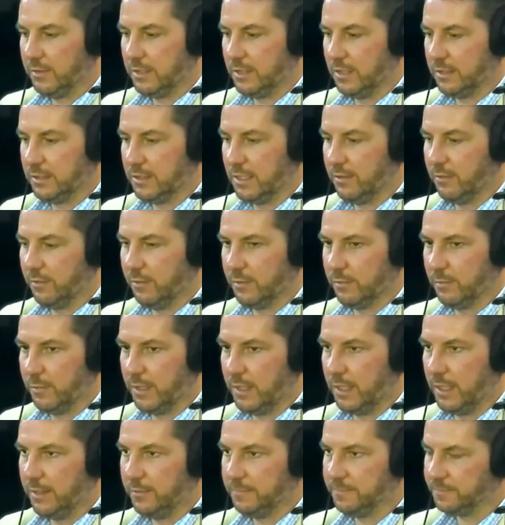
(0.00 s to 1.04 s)
He was at Severn with
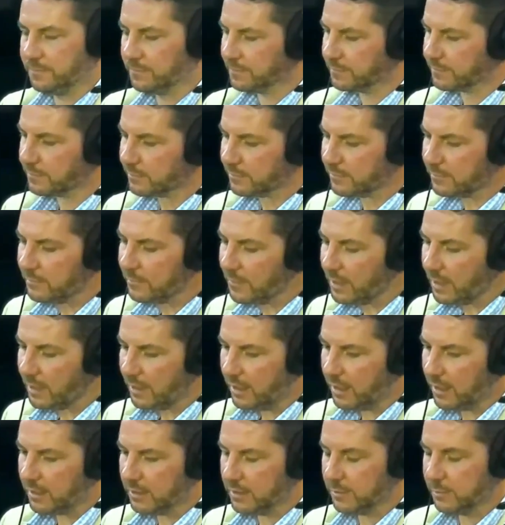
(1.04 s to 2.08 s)
me,
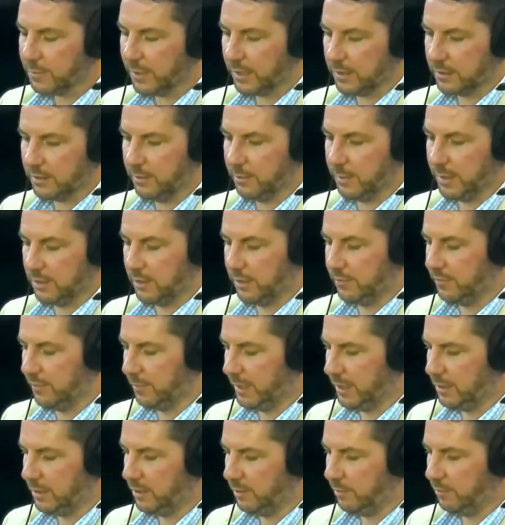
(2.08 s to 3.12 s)
and that's probably too much
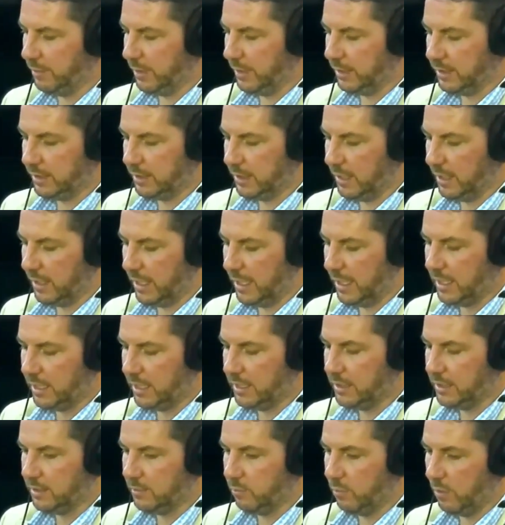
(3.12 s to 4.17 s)
information, but
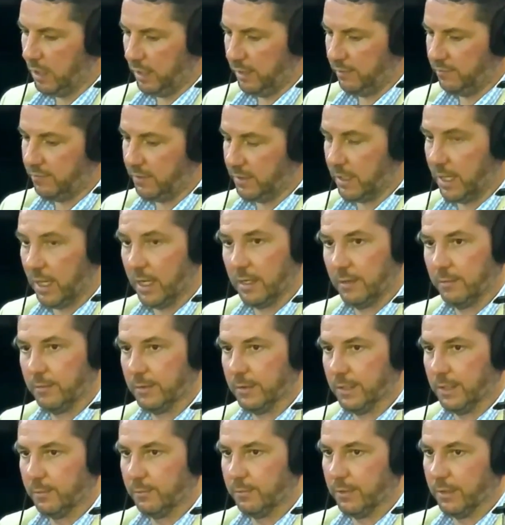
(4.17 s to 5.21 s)
his wife and I
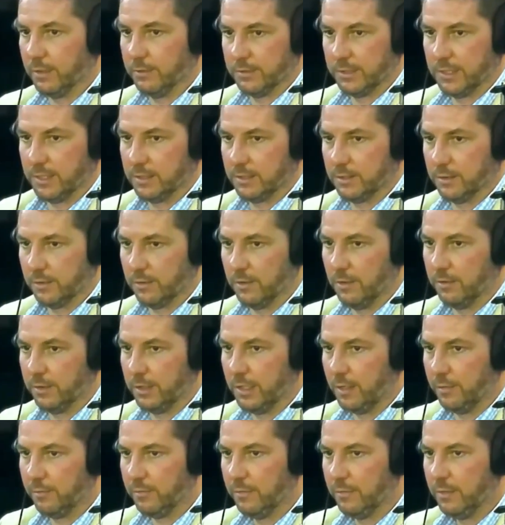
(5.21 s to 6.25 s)
were like brother-sister
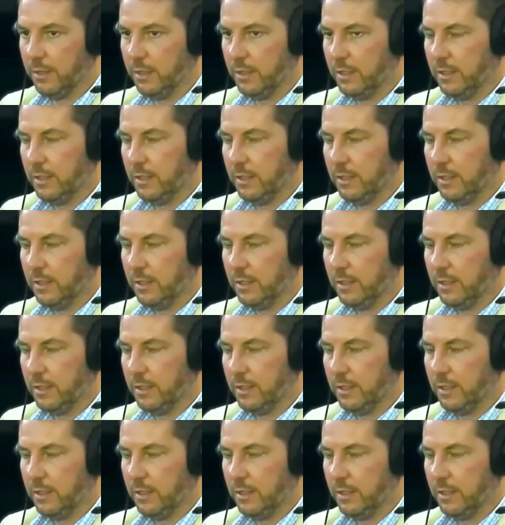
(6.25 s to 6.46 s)
growing up.